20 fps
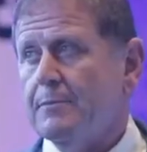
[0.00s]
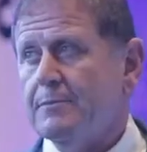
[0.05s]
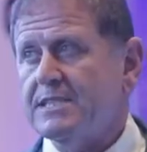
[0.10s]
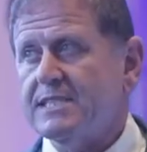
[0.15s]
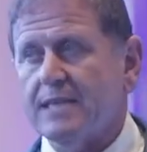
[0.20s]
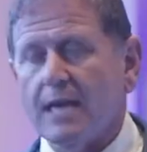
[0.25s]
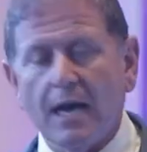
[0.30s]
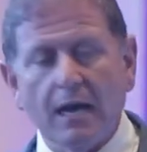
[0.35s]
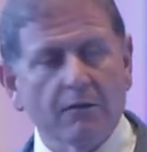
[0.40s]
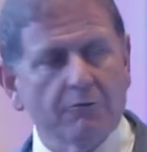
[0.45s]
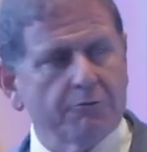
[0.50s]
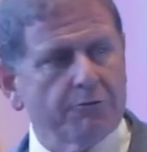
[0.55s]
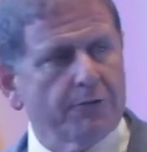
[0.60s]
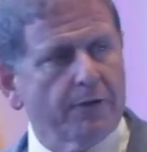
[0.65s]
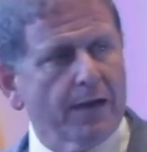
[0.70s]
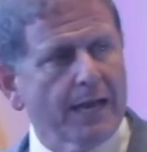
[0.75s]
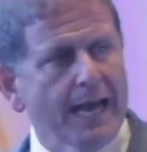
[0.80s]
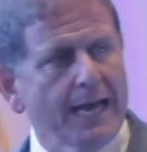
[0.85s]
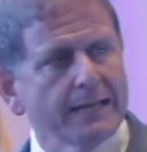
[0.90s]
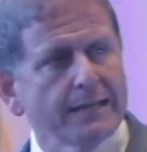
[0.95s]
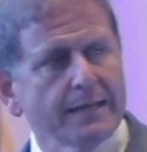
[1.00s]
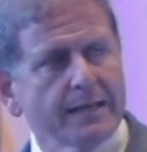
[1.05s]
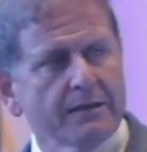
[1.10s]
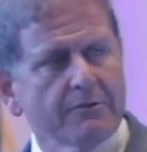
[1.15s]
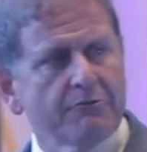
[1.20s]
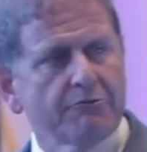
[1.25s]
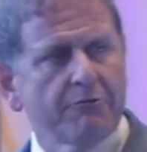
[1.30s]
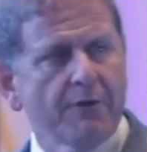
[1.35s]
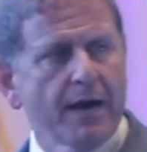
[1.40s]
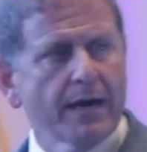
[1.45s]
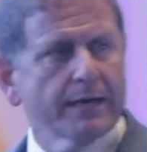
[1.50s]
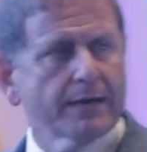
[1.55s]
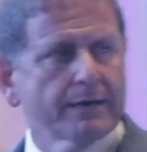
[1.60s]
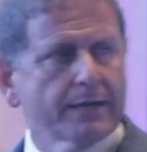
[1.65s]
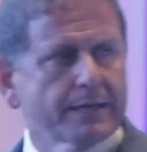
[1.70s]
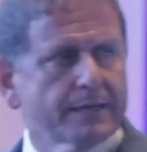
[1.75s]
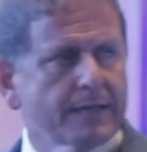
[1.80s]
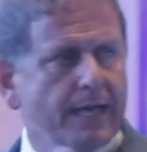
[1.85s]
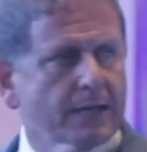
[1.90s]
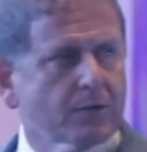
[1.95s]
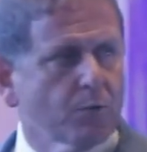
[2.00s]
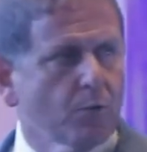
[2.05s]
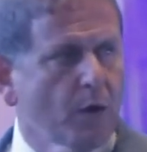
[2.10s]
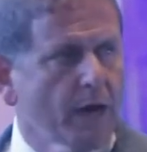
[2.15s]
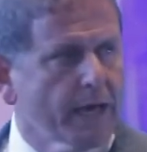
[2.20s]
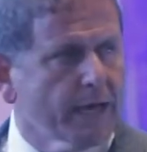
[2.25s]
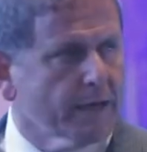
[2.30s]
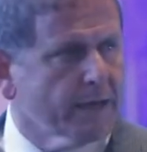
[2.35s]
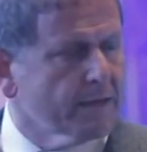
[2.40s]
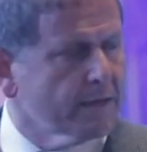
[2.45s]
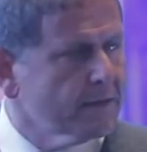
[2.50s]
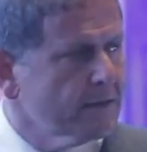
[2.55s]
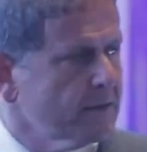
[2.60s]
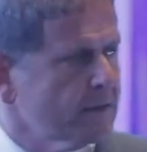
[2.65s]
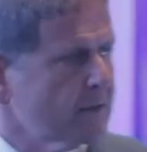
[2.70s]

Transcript: themselves lighting a fire in that way